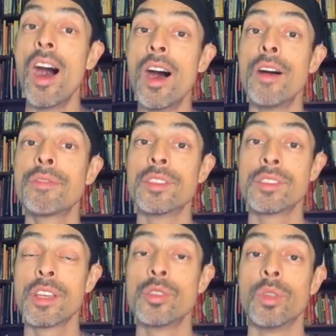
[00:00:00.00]
after
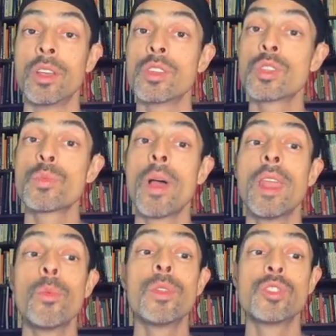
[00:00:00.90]
surgery because
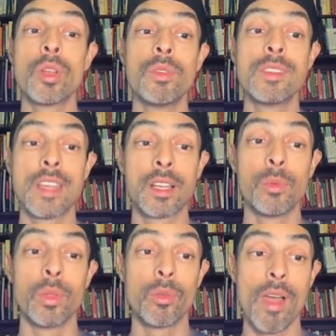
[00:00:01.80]
swelling will generally settle
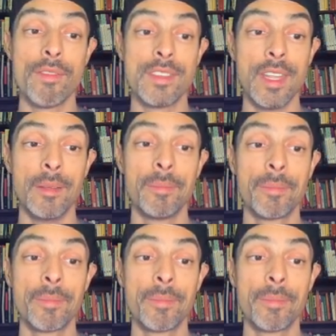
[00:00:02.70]
with gravity.